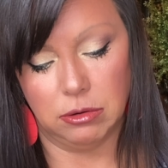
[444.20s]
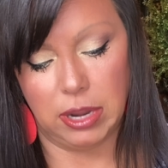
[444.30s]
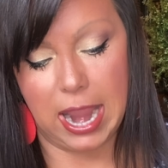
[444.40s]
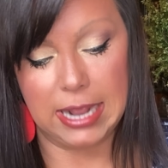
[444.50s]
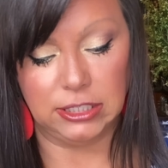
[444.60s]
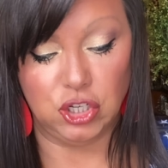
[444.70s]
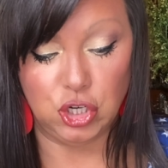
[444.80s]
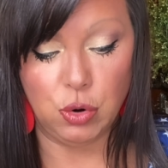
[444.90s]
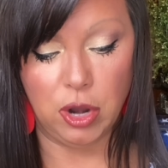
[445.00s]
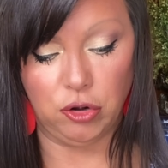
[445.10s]
it has a
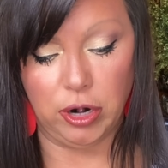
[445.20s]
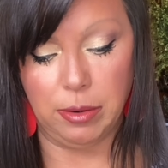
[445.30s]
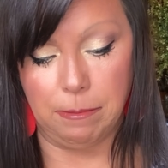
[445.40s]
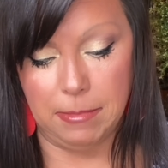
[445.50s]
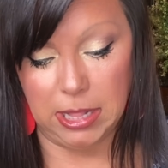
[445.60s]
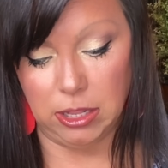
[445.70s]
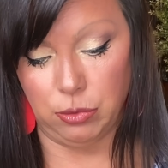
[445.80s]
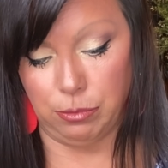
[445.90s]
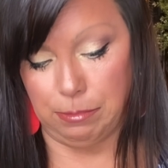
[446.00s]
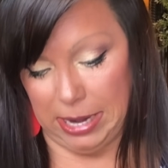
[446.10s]
200
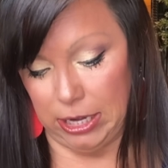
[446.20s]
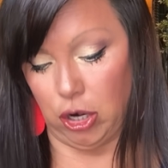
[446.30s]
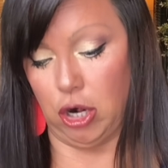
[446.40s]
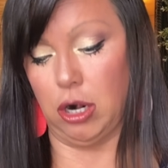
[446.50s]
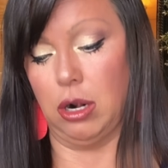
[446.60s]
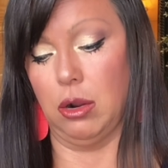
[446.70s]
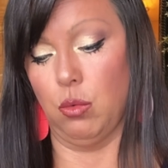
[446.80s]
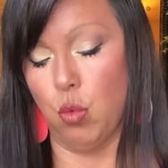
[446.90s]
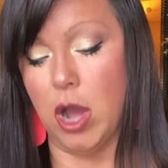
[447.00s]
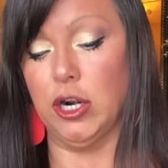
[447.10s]
millimeter
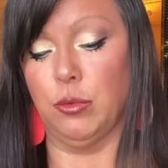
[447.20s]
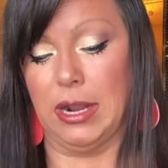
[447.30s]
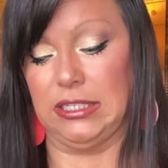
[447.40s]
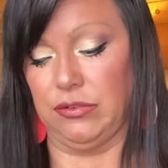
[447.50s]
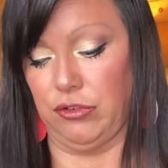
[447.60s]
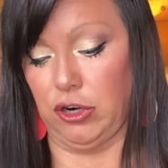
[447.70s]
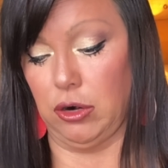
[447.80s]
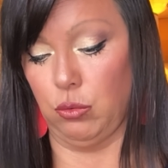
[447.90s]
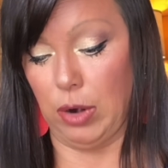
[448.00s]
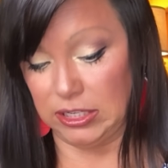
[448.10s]
water
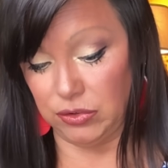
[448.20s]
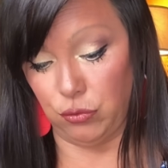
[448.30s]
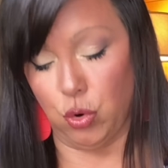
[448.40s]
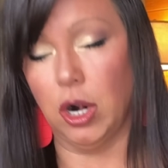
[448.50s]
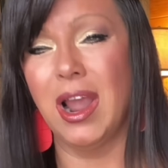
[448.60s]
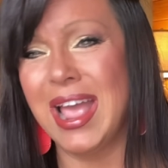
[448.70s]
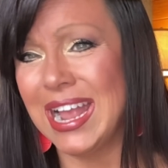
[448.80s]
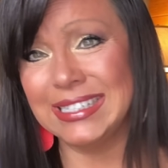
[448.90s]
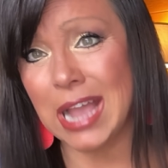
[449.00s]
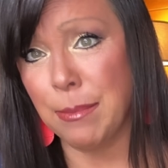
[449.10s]
reservoir.
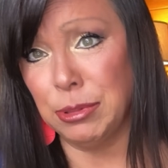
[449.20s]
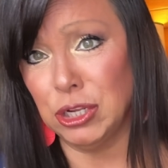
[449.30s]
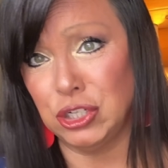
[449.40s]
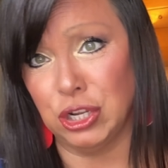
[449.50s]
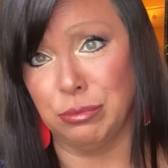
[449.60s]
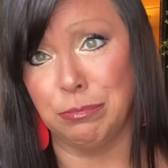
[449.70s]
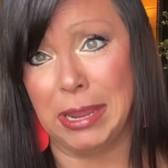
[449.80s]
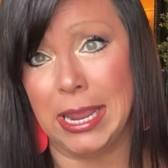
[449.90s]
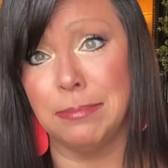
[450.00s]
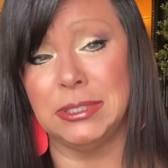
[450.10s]
It's got Bluetooth,
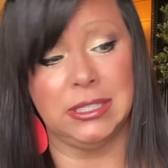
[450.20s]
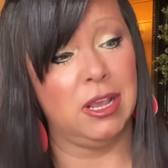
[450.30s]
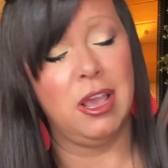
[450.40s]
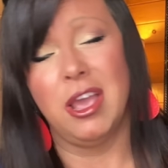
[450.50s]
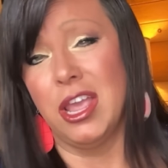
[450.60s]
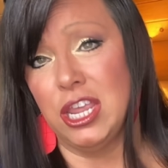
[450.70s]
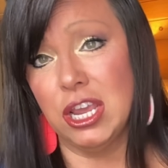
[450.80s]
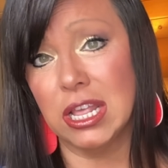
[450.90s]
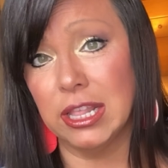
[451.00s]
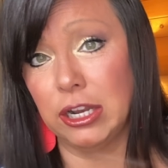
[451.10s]
peeps. You
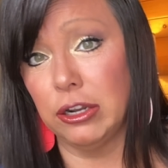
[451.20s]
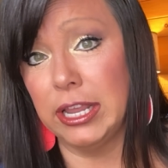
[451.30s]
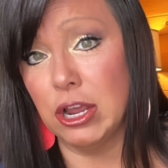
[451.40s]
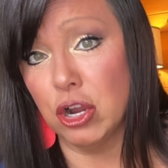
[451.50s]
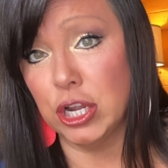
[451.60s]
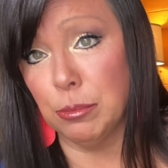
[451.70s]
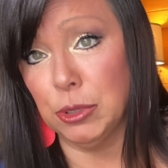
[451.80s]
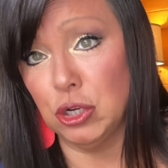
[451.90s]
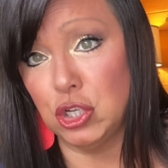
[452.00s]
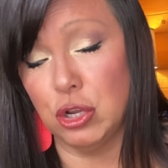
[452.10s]
can literally hook your
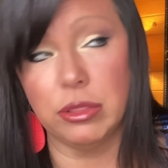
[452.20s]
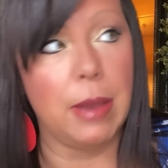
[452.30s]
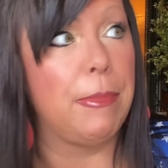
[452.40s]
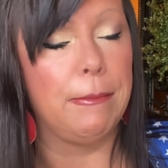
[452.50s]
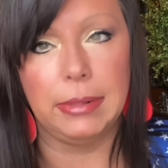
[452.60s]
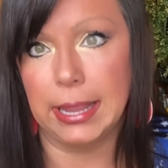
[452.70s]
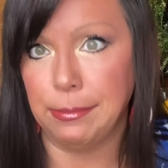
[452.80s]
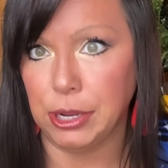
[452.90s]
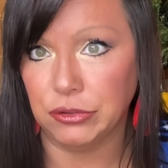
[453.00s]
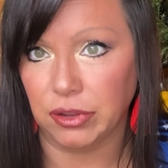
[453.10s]
Bluetooth up and play
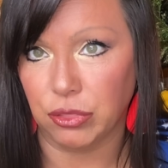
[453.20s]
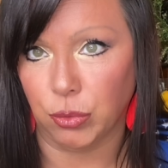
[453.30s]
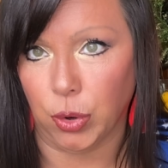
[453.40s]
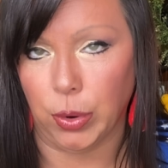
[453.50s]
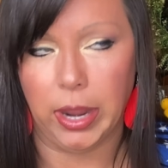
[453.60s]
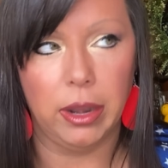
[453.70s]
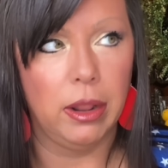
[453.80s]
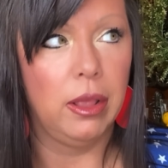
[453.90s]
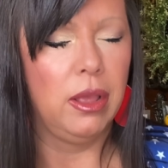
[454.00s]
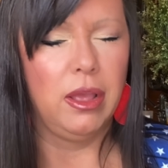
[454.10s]
music through it.
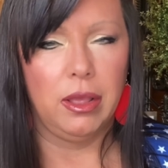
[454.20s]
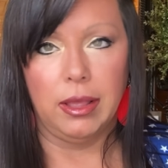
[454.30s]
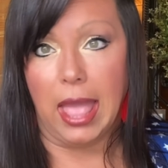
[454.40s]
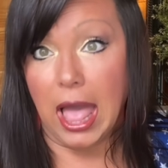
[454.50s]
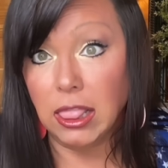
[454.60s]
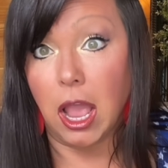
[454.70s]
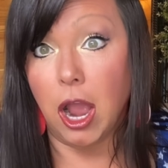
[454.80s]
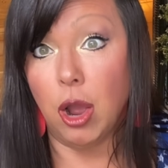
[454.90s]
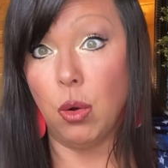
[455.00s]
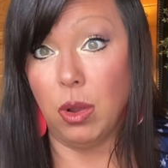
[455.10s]

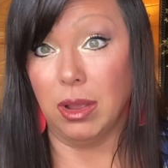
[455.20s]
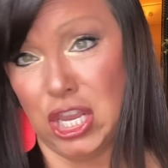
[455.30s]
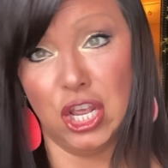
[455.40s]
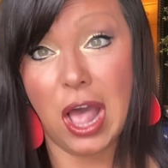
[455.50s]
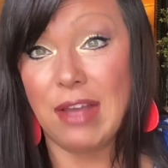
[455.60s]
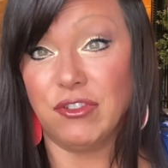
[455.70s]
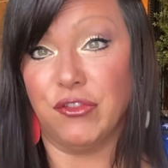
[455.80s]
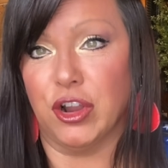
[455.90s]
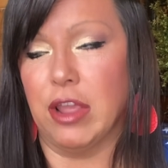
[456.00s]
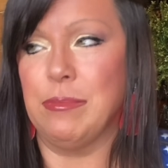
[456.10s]
Hello. You'll have to
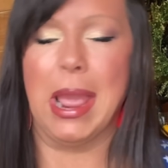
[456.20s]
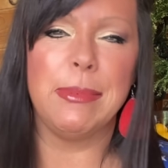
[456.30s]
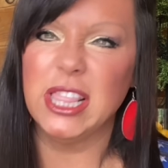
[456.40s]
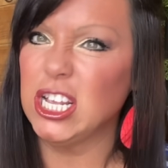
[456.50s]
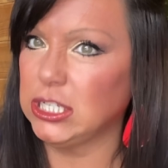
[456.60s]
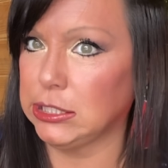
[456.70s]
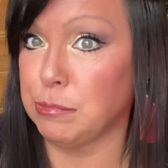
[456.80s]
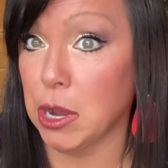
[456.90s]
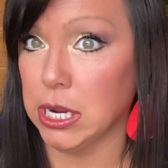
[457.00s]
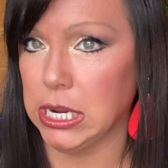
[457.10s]
forgive me. I'm a little
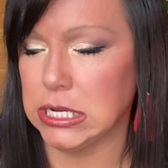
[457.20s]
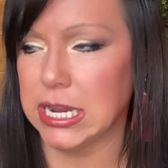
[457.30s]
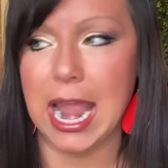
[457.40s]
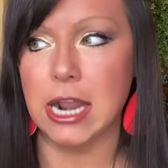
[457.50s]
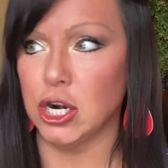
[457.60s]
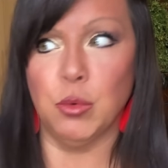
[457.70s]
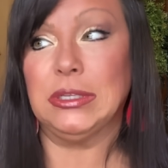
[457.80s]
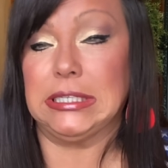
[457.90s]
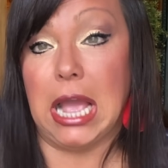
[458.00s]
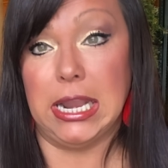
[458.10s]
spunky today. I don't know
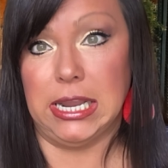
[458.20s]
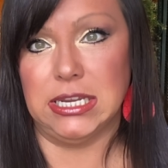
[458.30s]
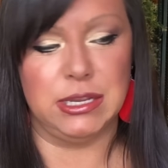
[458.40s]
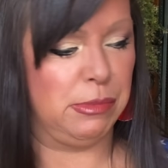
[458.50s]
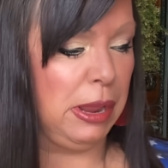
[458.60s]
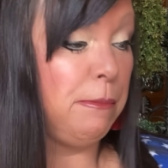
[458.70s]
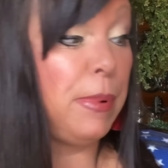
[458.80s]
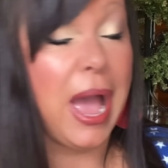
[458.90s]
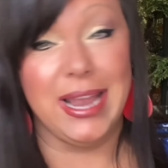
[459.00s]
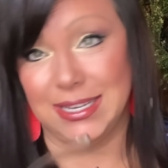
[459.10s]
what's gotten into me,
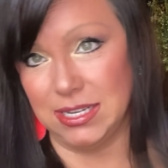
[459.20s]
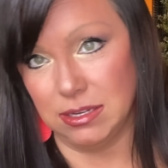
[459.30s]
but